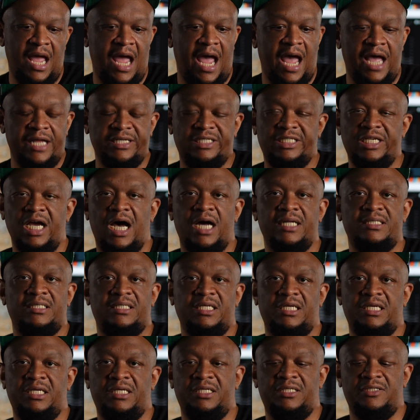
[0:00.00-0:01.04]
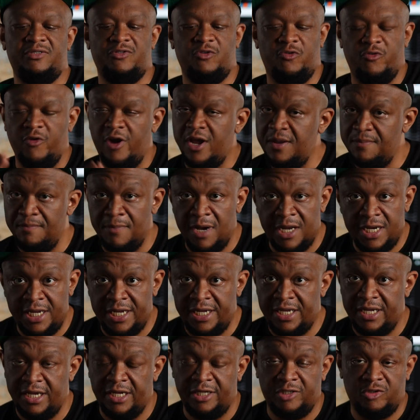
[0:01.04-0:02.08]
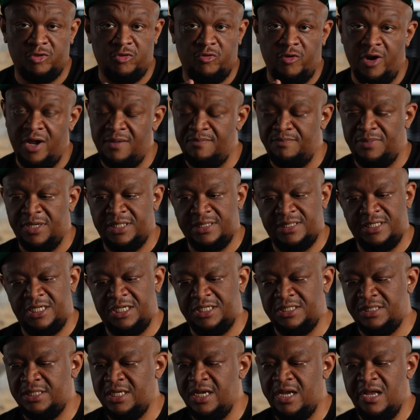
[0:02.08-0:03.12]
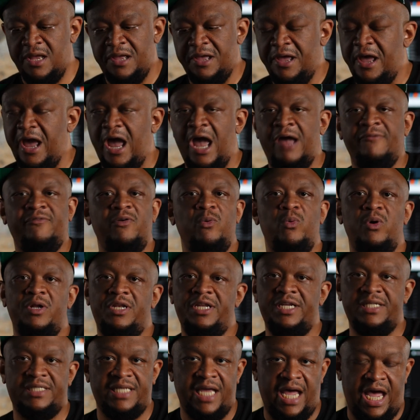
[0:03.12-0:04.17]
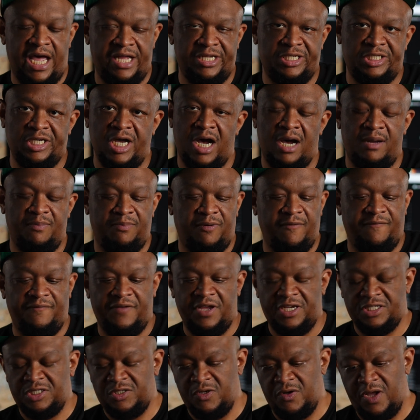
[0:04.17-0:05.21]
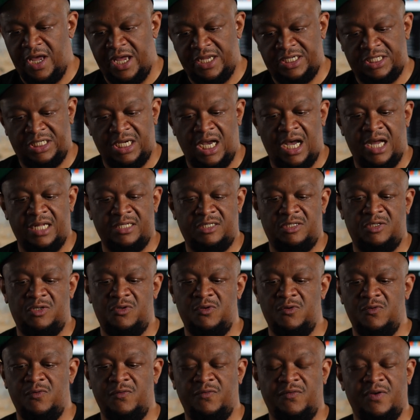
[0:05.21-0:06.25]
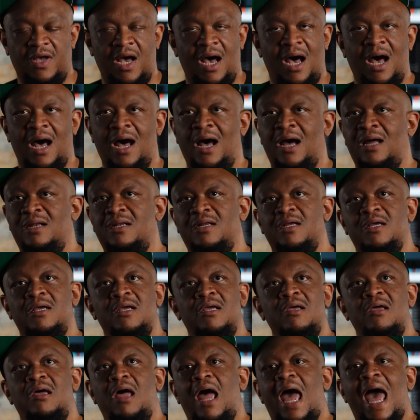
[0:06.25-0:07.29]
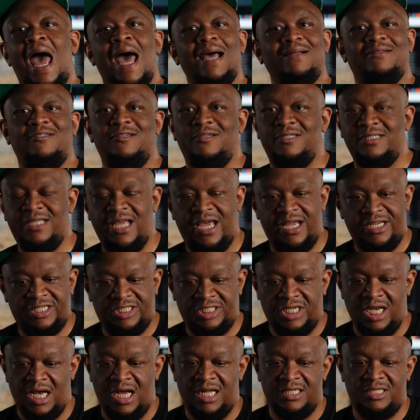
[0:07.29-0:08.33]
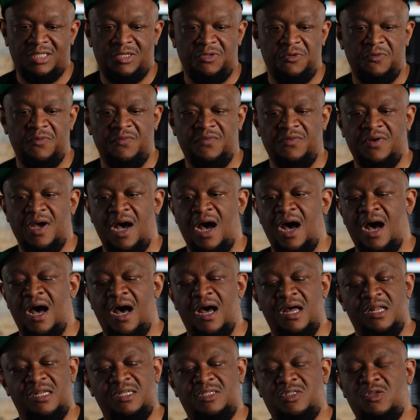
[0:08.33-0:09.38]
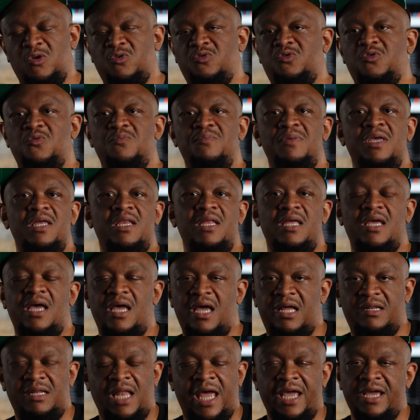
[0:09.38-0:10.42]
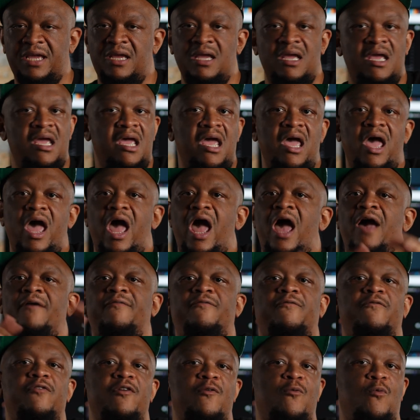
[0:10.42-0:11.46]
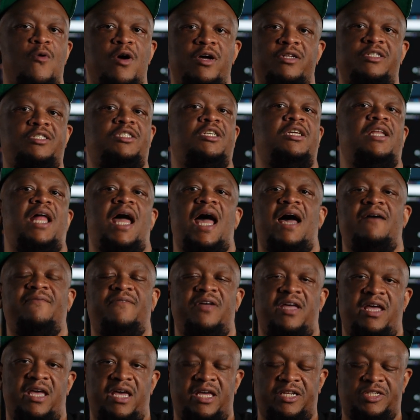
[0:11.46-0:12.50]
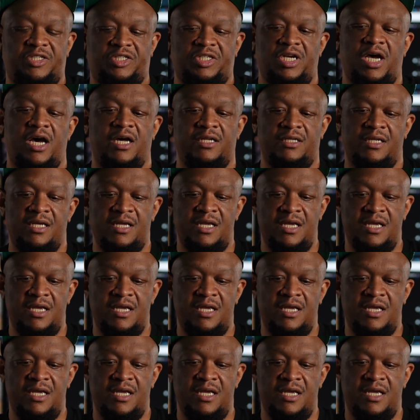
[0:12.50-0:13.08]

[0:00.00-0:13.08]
headshots is great money. It's great business. Everyone needs a headshot, professional headshots. You've got actors headshots. You've got social media like everyone should have a headshot.